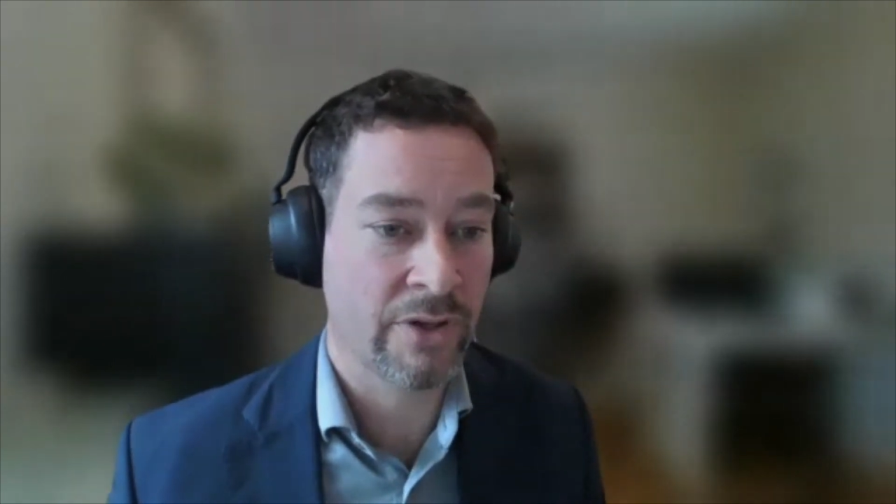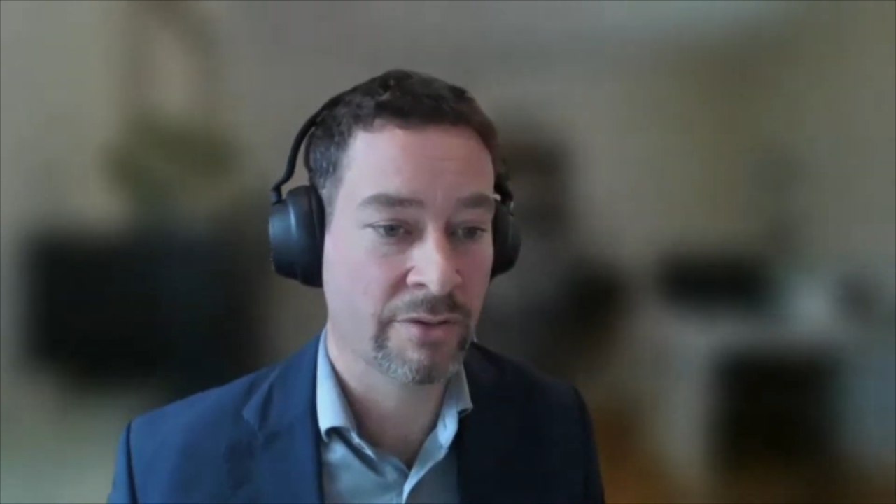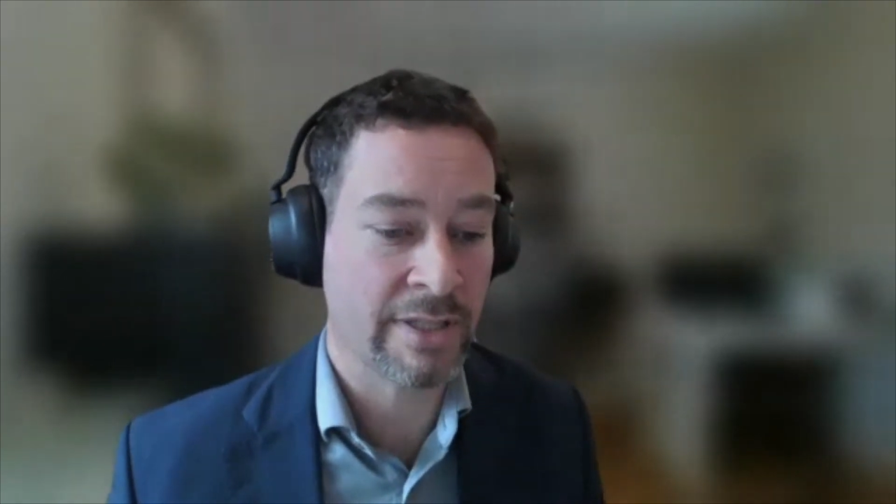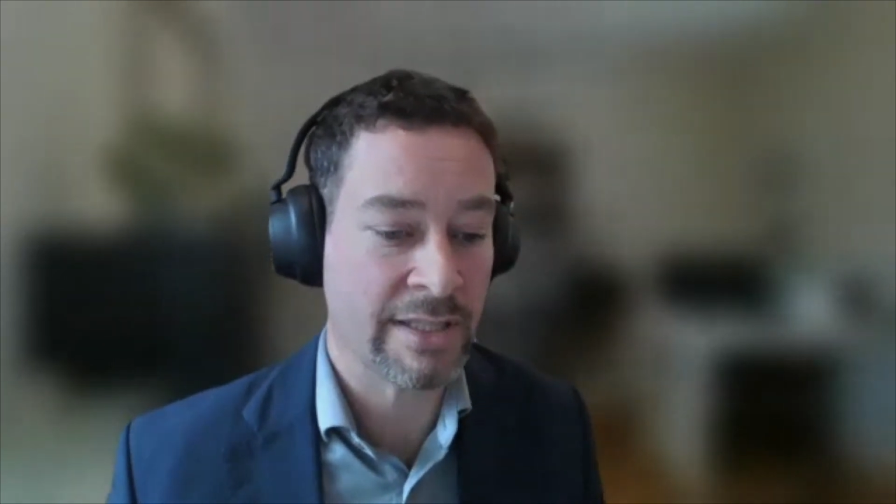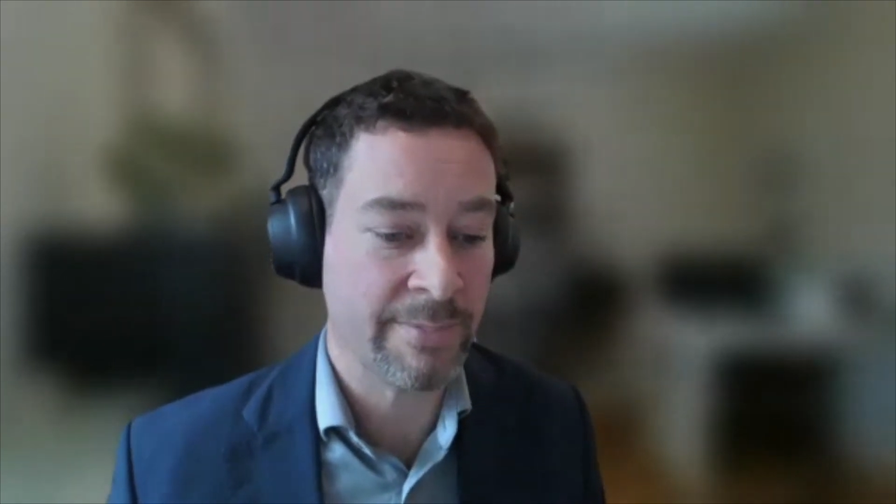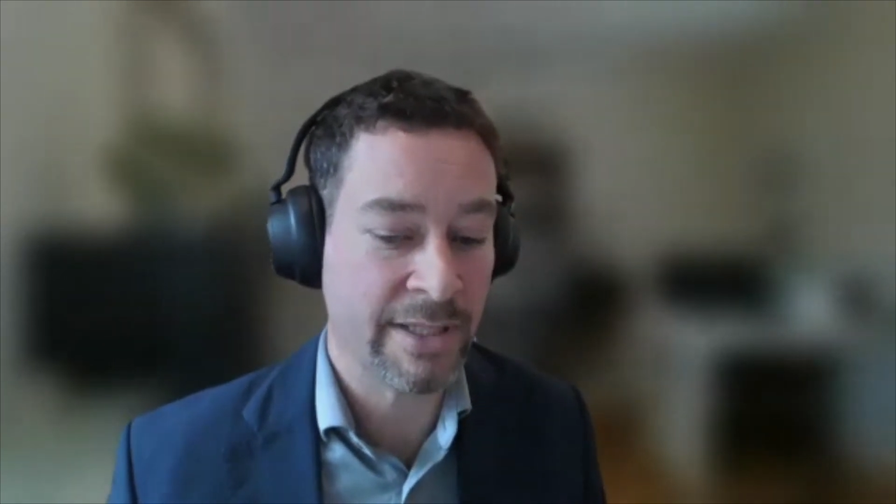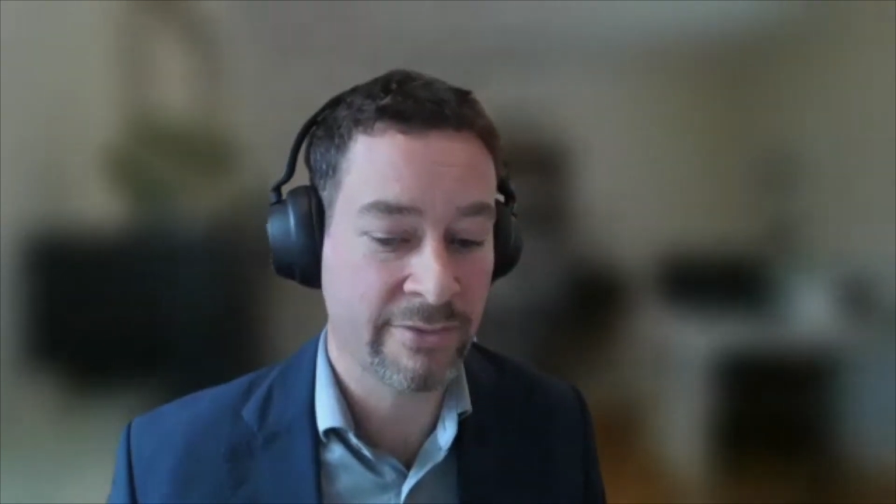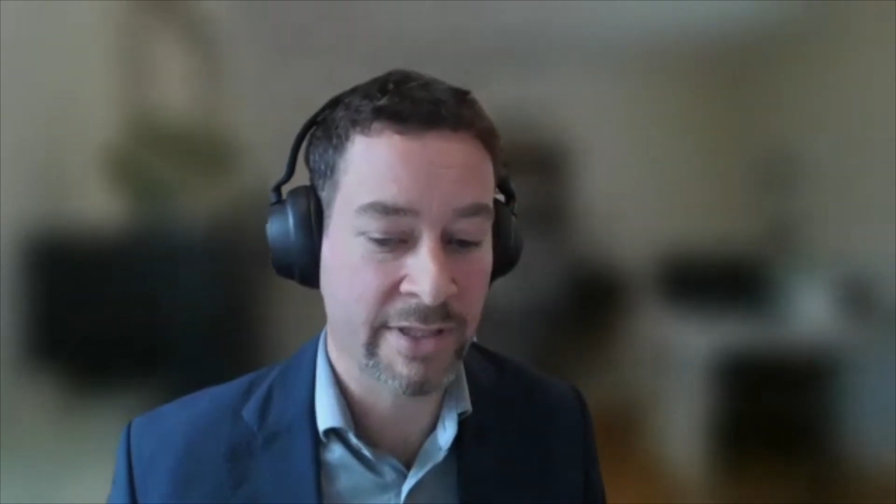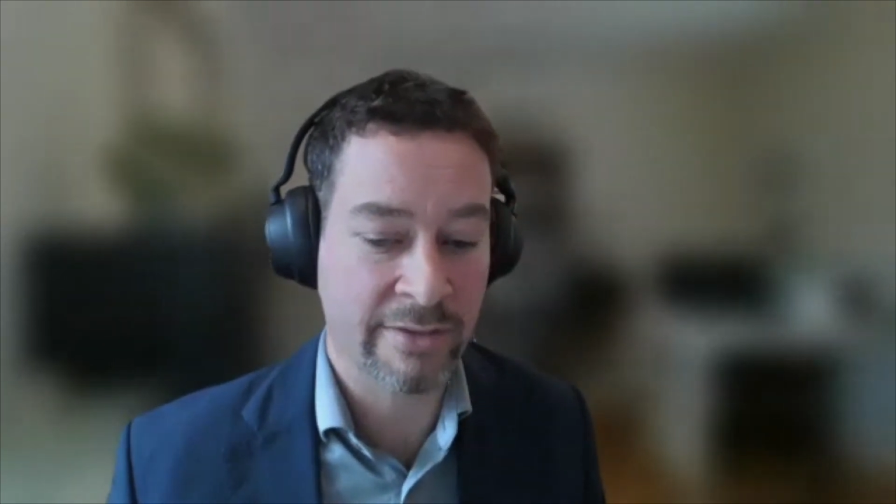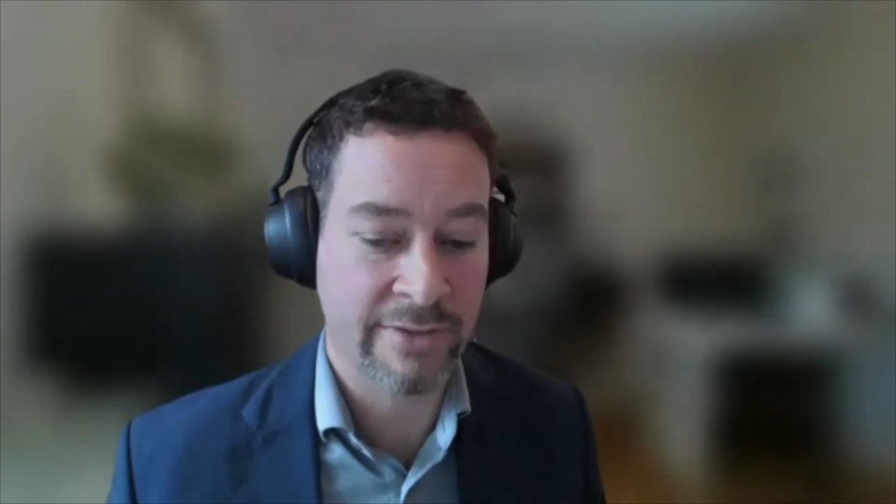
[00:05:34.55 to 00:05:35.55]
the really big
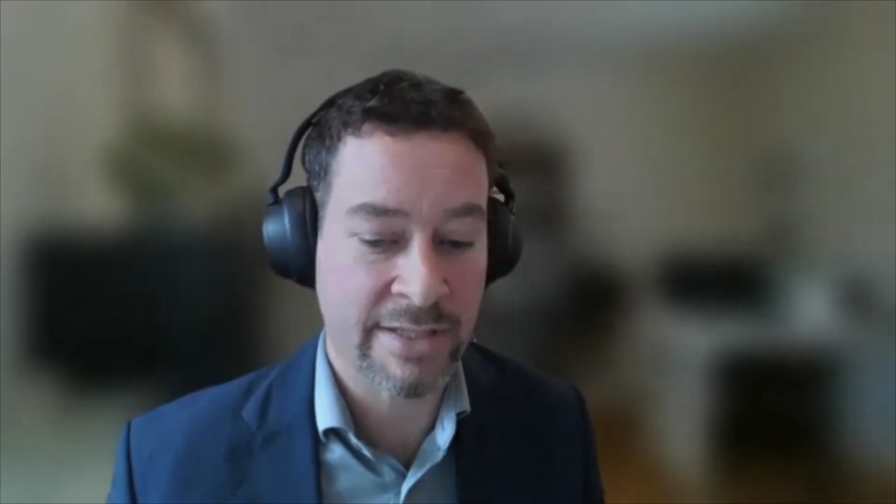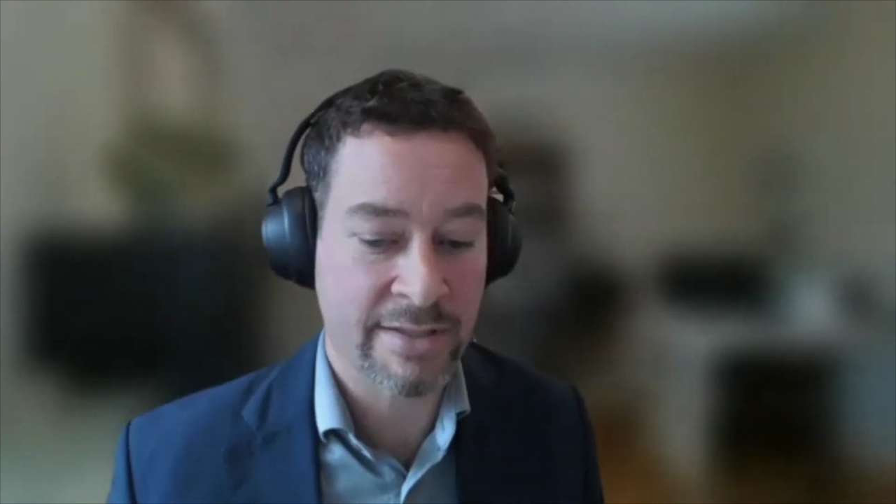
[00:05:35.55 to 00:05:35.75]
flood events.